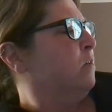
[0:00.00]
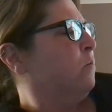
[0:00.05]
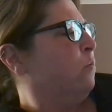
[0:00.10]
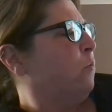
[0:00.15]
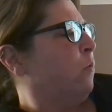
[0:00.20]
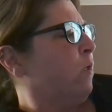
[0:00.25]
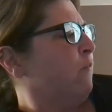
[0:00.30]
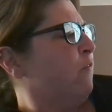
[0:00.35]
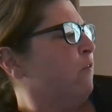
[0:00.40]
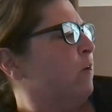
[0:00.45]

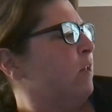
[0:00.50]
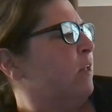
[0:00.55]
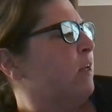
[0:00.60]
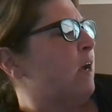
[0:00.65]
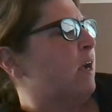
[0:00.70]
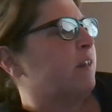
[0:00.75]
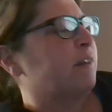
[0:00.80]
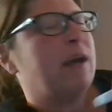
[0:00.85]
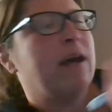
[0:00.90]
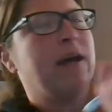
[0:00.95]
Well, I've already
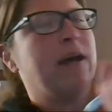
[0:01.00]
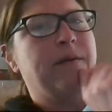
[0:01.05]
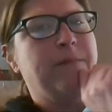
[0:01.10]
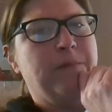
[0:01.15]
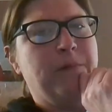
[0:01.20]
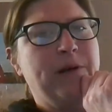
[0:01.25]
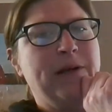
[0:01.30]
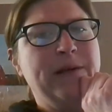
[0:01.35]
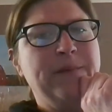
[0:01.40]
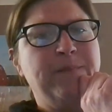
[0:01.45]
got that,
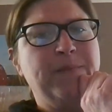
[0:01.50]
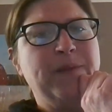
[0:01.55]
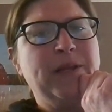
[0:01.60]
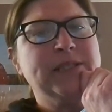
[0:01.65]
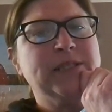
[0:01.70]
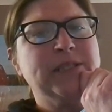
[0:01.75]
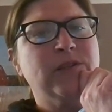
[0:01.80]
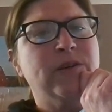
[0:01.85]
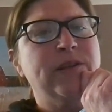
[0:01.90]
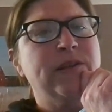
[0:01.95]
right?
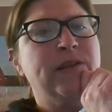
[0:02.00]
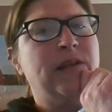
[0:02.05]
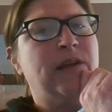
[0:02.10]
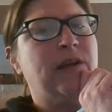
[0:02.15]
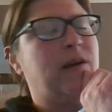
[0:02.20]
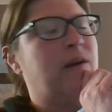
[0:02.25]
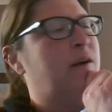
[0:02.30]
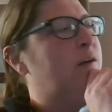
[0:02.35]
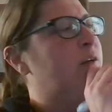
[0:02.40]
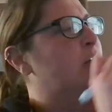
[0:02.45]
That's already
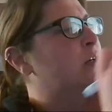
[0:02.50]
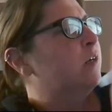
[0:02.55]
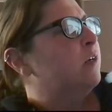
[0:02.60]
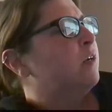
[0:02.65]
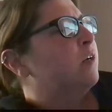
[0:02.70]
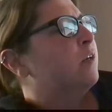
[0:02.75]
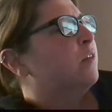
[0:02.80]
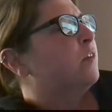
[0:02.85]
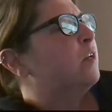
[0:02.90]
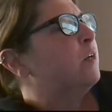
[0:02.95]
there.
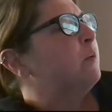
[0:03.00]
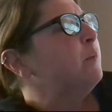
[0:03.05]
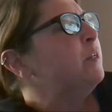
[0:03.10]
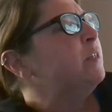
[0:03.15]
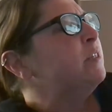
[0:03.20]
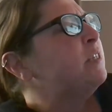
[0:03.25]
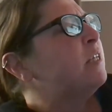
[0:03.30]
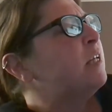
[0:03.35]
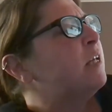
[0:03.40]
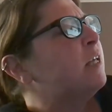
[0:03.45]
Then I'm
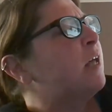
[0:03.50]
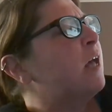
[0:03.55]
going to take